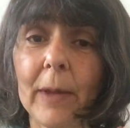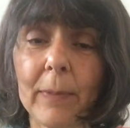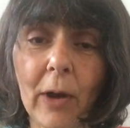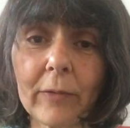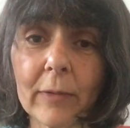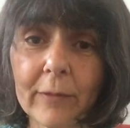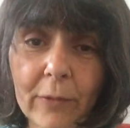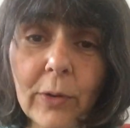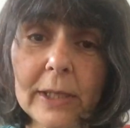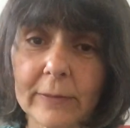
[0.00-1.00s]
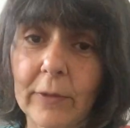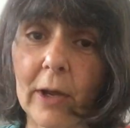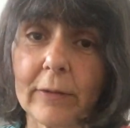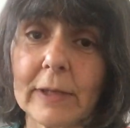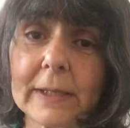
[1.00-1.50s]
apart from avoid a
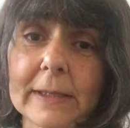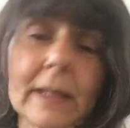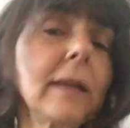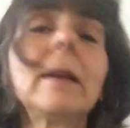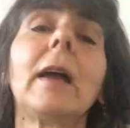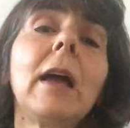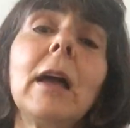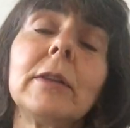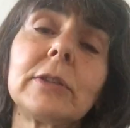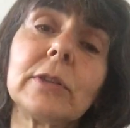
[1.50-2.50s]
virus uh,